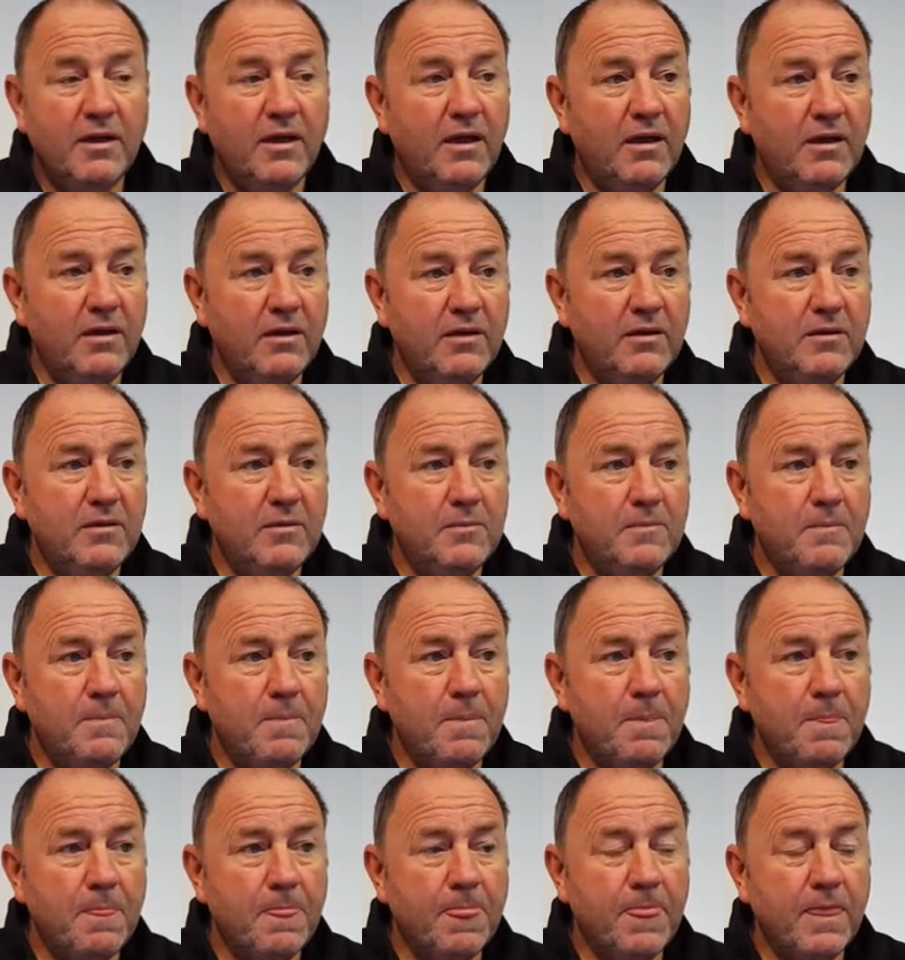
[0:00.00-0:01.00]

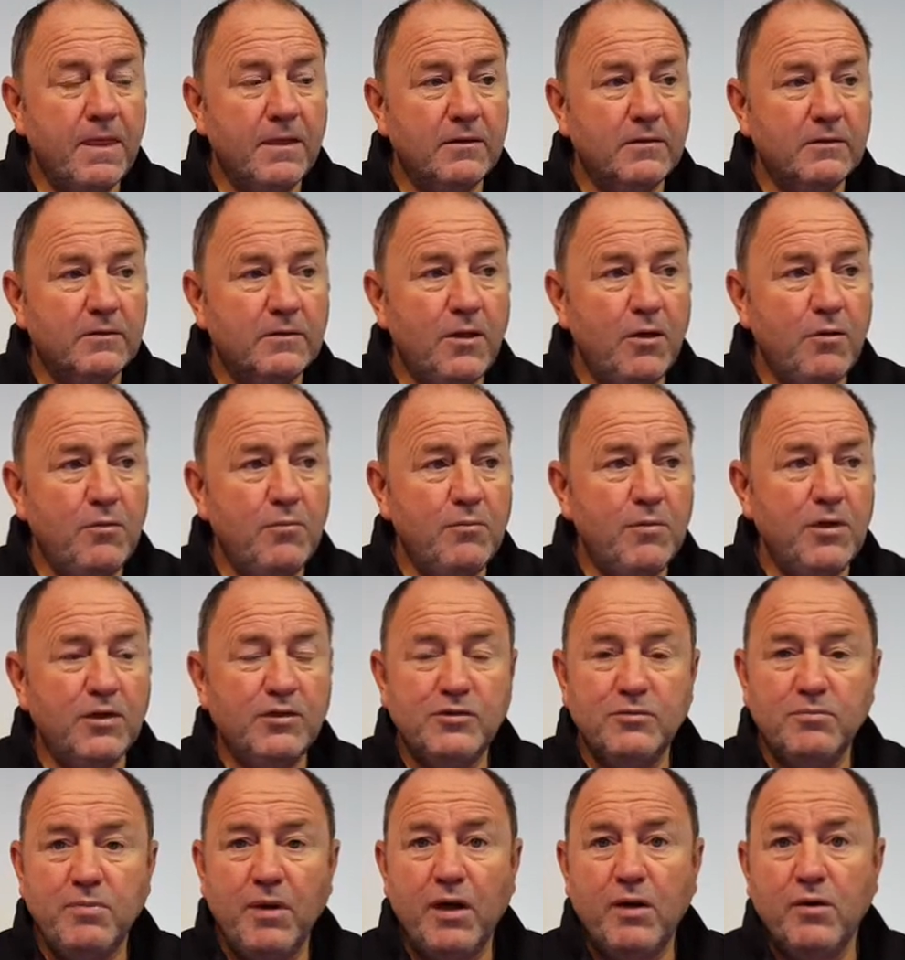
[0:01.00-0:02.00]
Um, don't mess
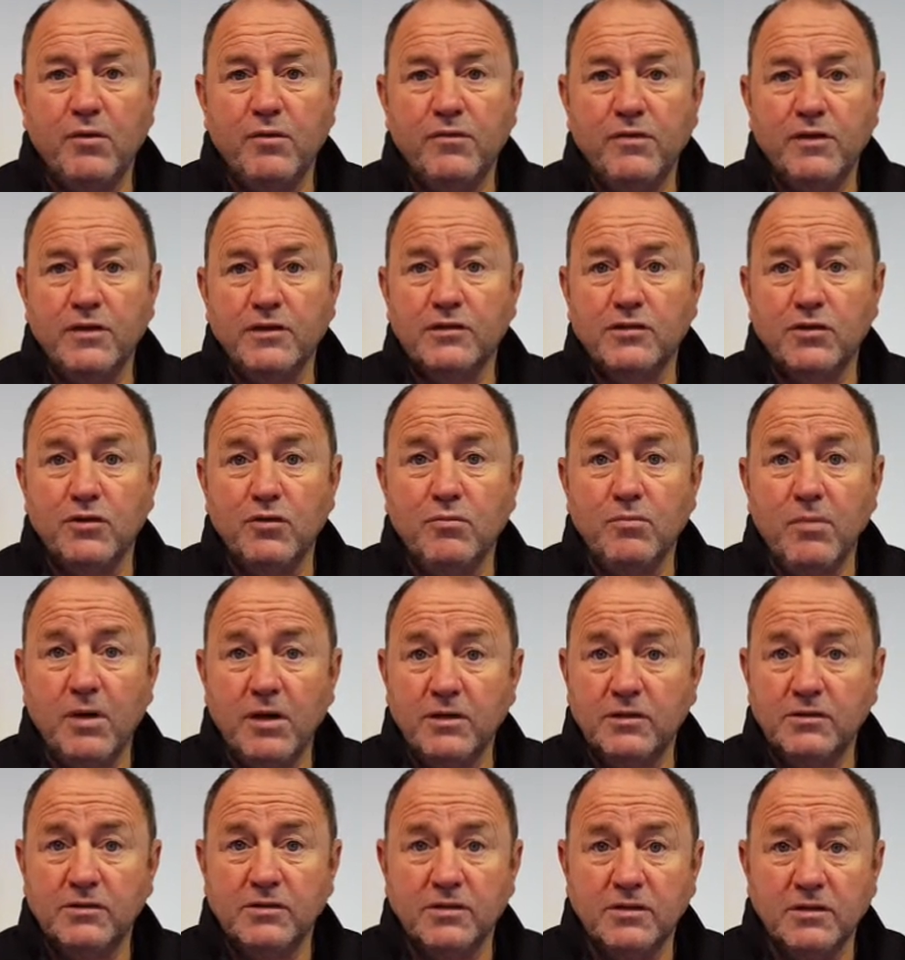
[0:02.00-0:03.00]
about with it too
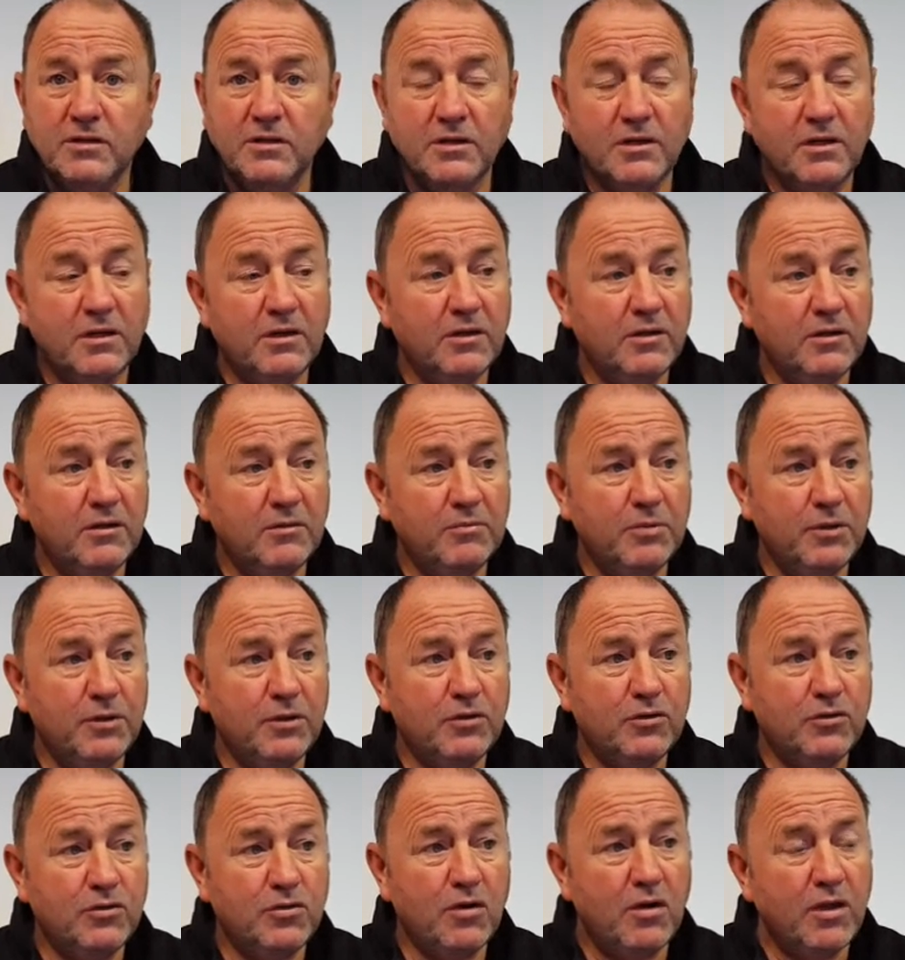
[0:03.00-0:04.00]
much, uh, but
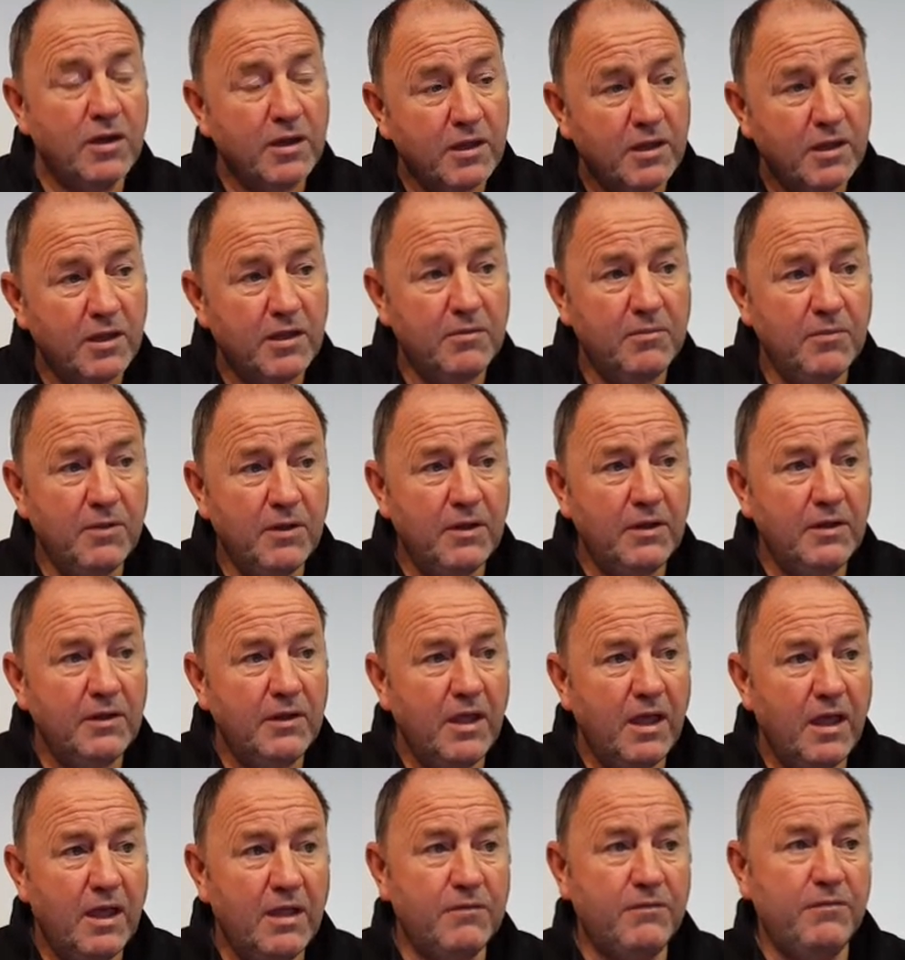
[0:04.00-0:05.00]
you try and keep
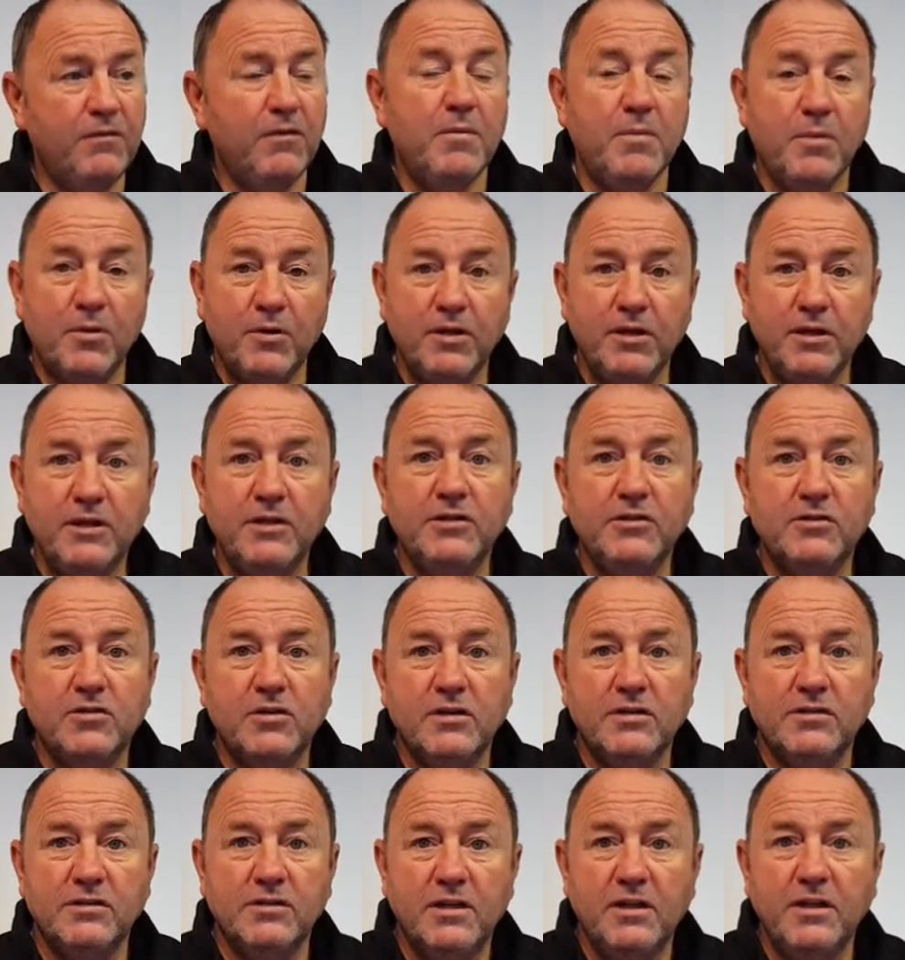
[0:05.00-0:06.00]
everybody
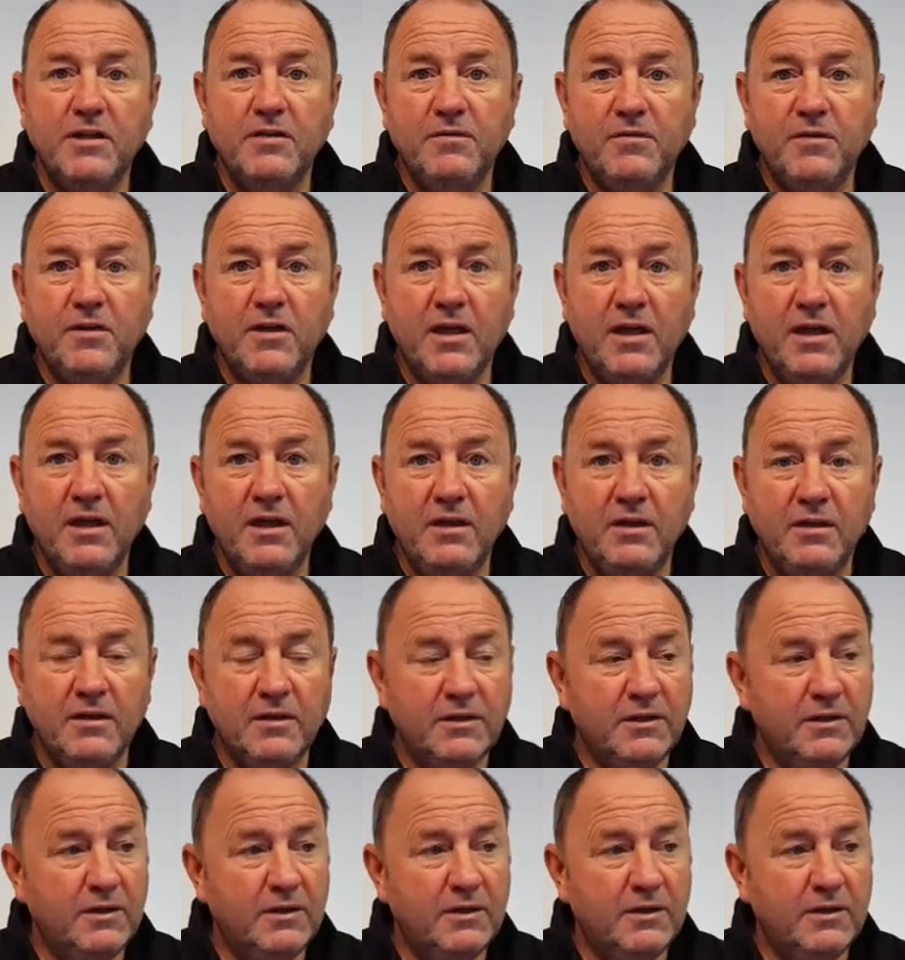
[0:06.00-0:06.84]
interested if you can.